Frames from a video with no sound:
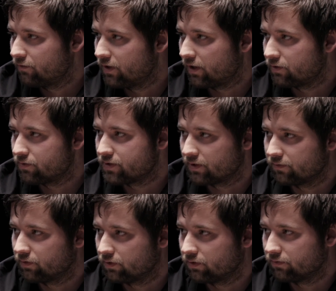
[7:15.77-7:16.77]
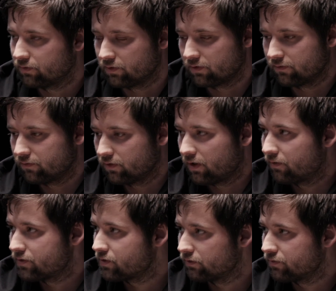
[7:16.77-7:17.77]
we are using for
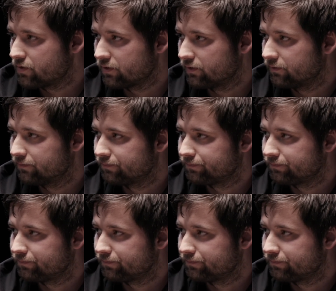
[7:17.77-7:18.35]
our solution.